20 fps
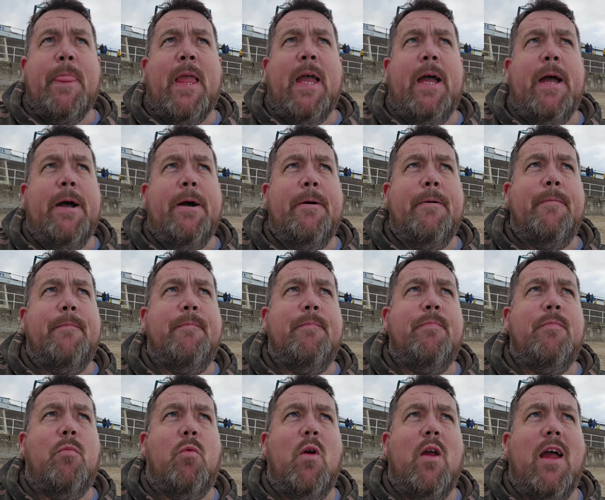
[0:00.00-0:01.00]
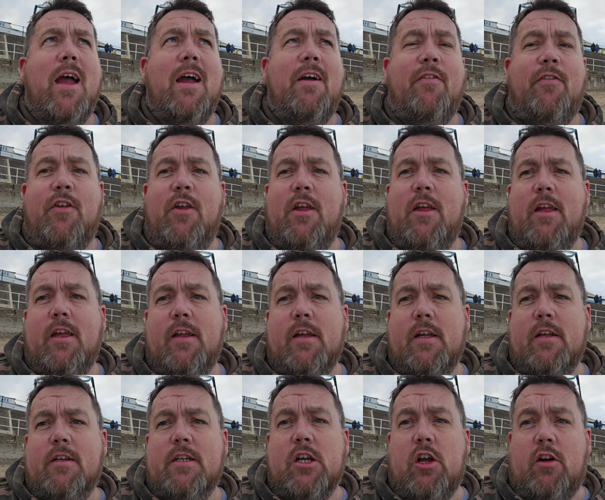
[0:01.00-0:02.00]
Um, we're after
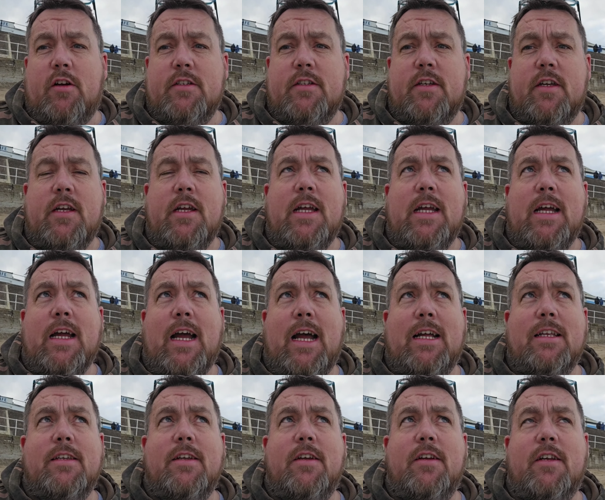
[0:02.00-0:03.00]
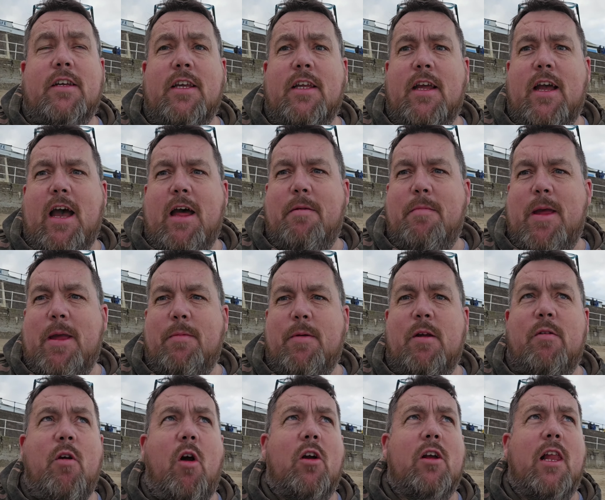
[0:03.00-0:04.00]
cod, haddock and maybe
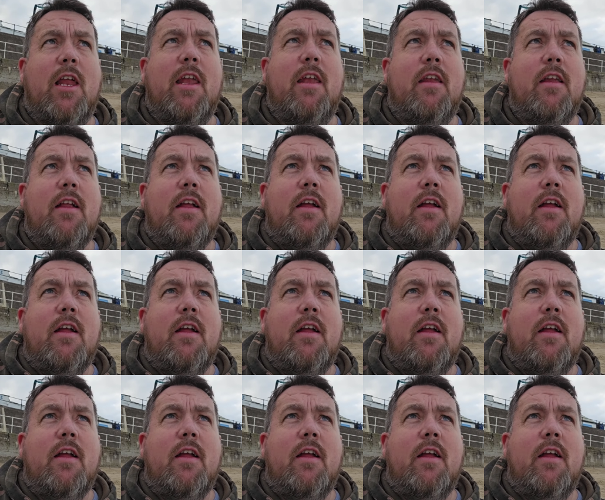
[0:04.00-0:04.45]
a rockling.